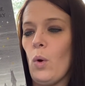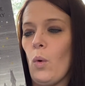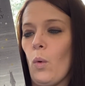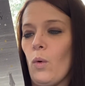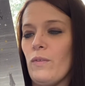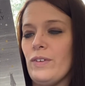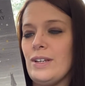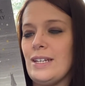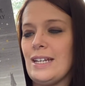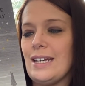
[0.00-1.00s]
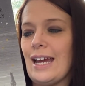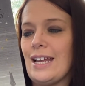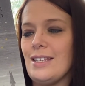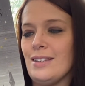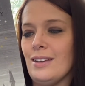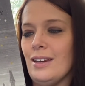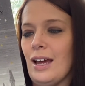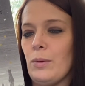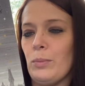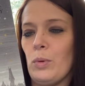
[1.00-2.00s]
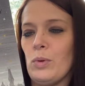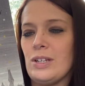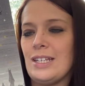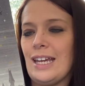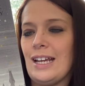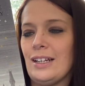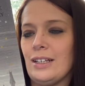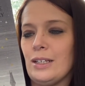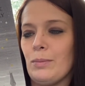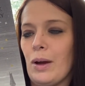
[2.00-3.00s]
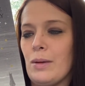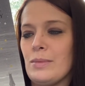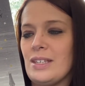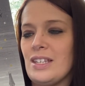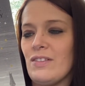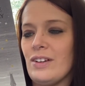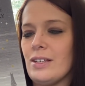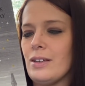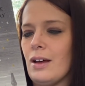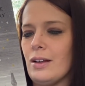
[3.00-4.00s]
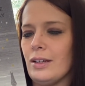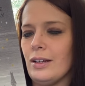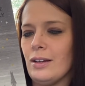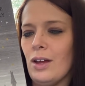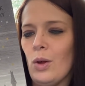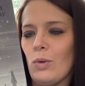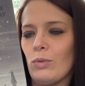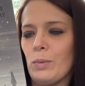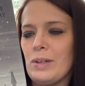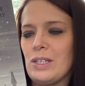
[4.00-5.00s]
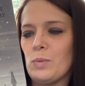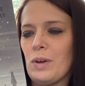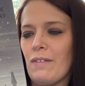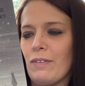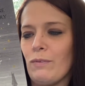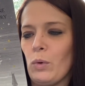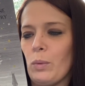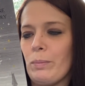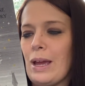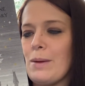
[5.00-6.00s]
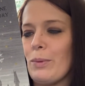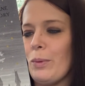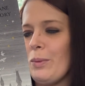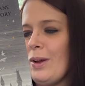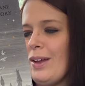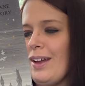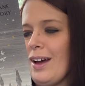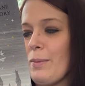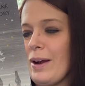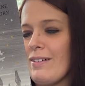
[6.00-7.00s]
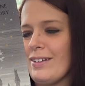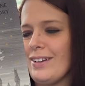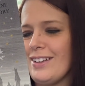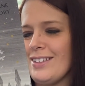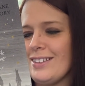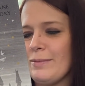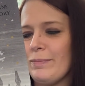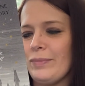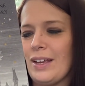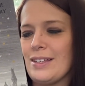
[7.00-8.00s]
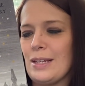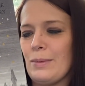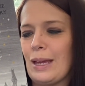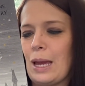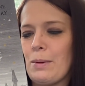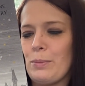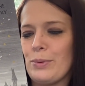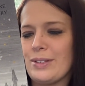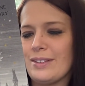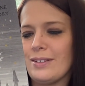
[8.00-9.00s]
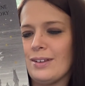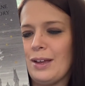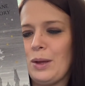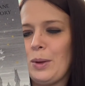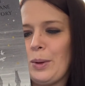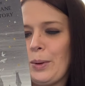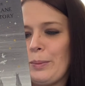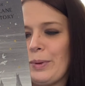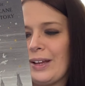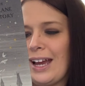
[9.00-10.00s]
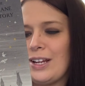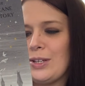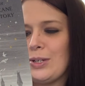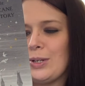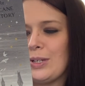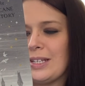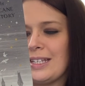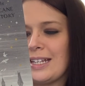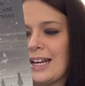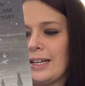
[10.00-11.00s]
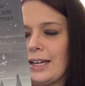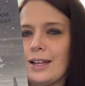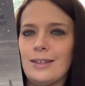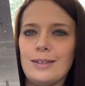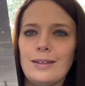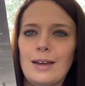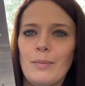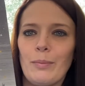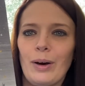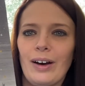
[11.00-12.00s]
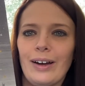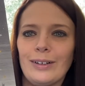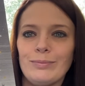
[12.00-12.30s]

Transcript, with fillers: Orphaned in Canton and brought to England by a mysterious guardian, Robin Swift thought Babel a paradise until it became a prison. But can a student stand against an empire?